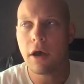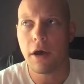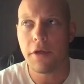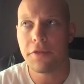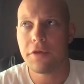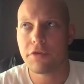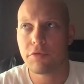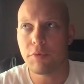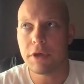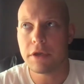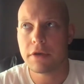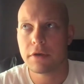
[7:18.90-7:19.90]
This
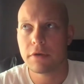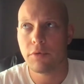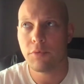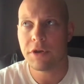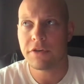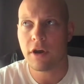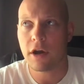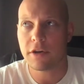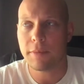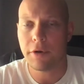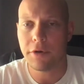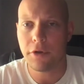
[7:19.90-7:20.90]
week, we talked
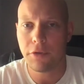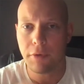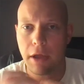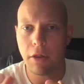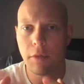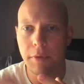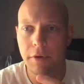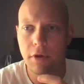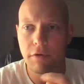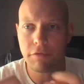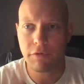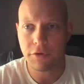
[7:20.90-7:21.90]
about another element
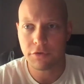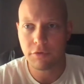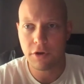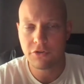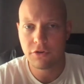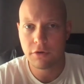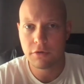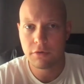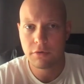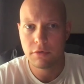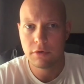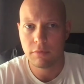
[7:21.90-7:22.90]
of frustration
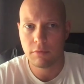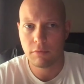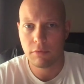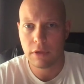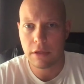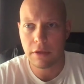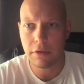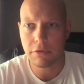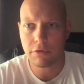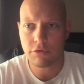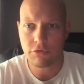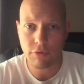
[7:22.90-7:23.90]

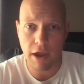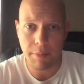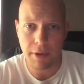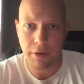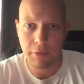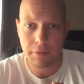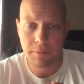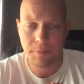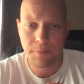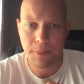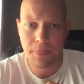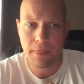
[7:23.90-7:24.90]
is dropout.
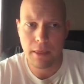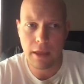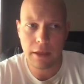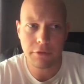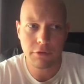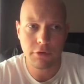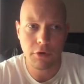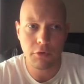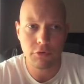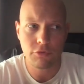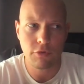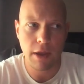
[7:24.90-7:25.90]
And so
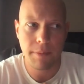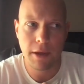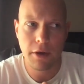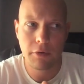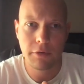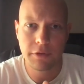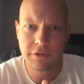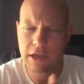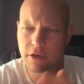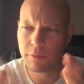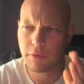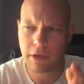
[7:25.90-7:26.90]
Dropout, the
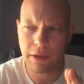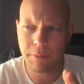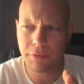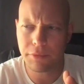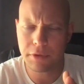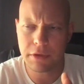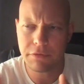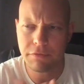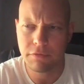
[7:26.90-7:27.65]
textbook, I believe,